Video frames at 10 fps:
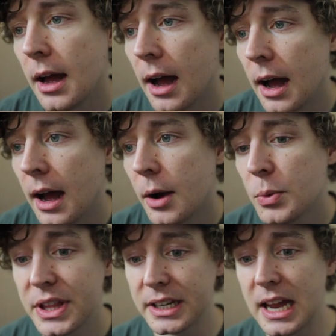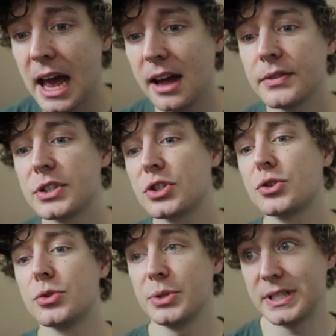We then have
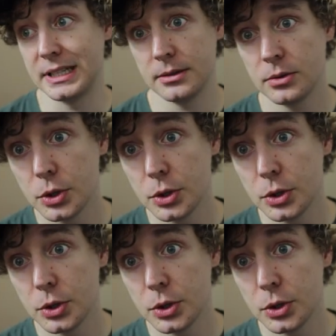Strusen,